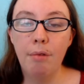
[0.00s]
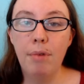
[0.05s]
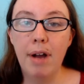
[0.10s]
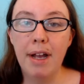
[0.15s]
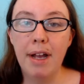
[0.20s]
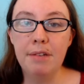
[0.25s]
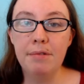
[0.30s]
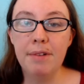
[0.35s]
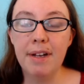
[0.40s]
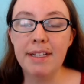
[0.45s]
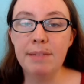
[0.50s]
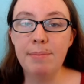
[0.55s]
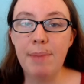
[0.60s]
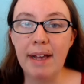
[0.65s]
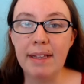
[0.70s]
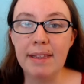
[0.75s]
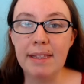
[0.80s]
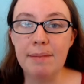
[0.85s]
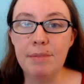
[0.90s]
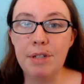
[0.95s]
What you
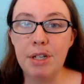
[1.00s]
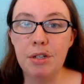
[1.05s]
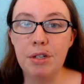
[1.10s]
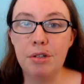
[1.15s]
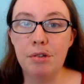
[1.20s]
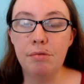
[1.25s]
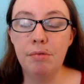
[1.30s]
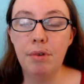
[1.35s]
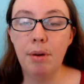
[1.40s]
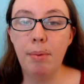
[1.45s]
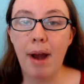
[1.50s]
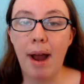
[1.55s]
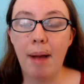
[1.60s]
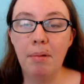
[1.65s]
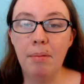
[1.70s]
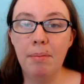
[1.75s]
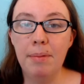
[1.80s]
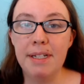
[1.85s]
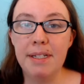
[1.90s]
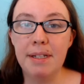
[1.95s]
expect them to do will
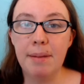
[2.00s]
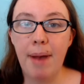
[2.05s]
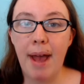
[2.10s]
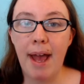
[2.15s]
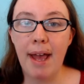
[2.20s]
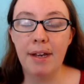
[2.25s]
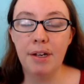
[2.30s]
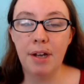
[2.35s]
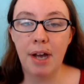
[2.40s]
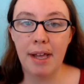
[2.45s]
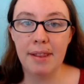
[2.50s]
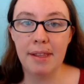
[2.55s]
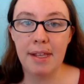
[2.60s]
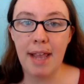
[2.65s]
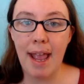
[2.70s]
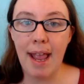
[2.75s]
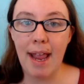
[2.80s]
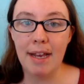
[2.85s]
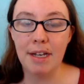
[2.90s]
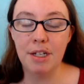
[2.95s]
probably depend on
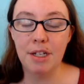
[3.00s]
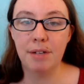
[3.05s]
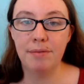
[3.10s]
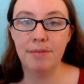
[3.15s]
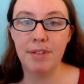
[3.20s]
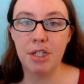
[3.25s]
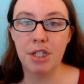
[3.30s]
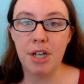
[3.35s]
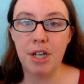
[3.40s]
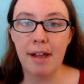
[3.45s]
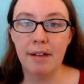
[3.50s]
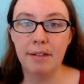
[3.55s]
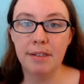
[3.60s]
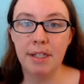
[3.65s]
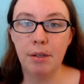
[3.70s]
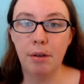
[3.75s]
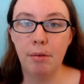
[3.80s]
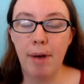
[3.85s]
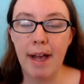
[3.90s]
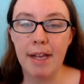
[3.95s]
the age of the child
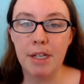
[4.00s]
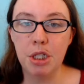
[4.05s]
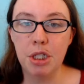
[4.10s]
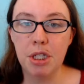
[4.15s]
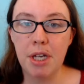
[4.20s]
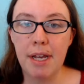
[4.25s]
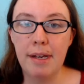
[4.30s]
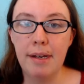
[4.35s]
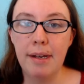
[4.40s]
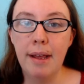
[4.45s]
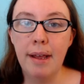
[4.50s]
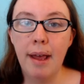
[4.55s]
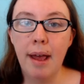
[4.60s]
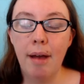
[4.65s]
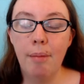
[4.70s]
in question,